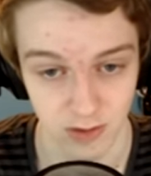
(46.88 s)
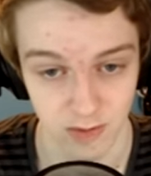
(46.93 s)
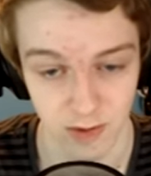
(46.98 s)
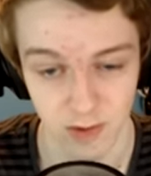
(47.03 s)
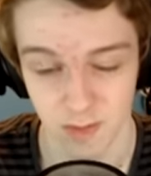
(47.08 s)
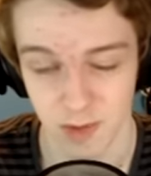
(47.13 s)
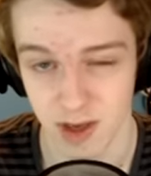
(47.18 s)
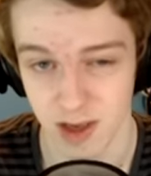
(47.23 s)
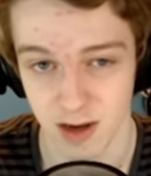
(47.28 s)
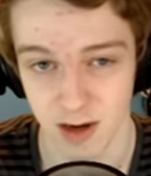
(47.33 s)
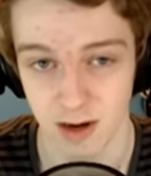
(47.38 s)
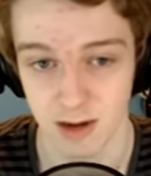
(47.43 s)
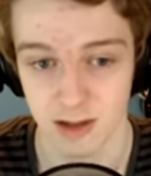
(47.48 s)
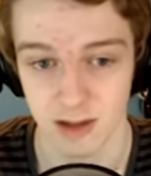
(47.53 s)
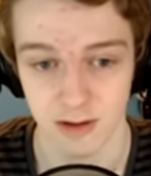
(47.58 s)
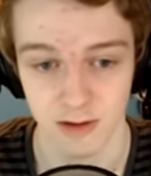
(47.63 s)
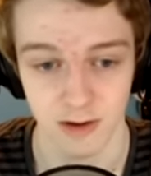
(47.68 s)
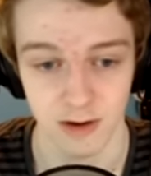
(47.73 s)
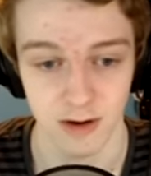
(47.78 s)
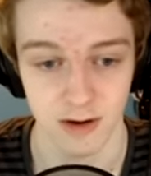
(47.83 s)
won't be here at
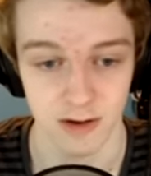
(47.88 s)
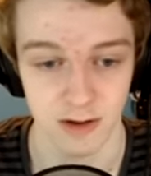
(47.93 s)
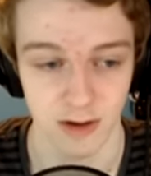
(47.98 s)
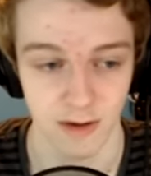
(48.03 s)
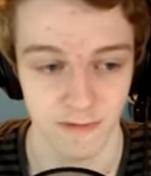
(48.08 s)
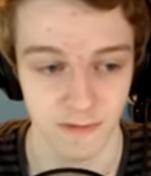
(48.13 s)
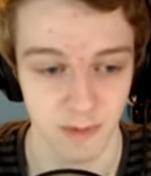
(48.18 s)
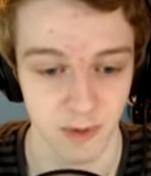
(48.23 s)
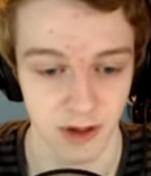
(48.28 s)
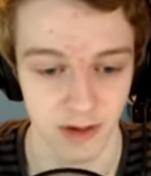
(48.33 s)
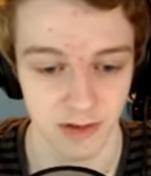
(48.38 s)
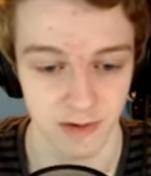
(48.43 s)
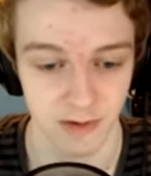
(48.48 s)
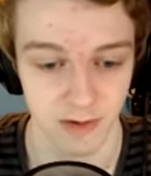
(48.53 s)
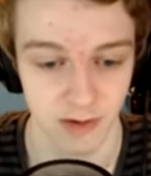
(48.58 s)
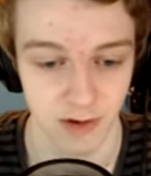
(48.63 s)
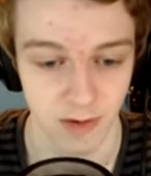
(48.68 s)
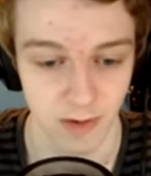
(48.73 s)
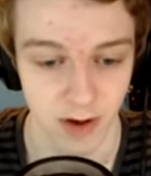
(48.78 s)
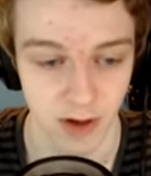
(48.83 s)
the start. You have to play
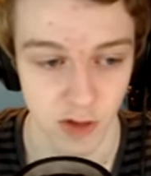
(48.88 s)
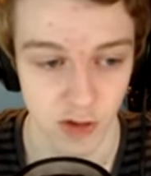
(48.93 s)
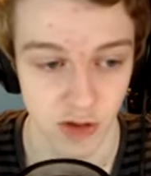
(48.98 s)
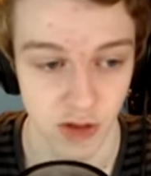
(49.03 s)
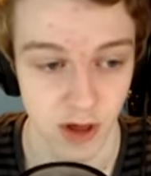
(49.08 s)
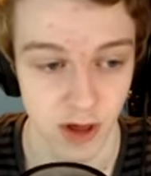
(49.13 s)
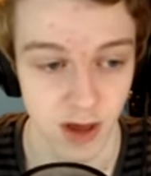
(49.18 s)
through the quest.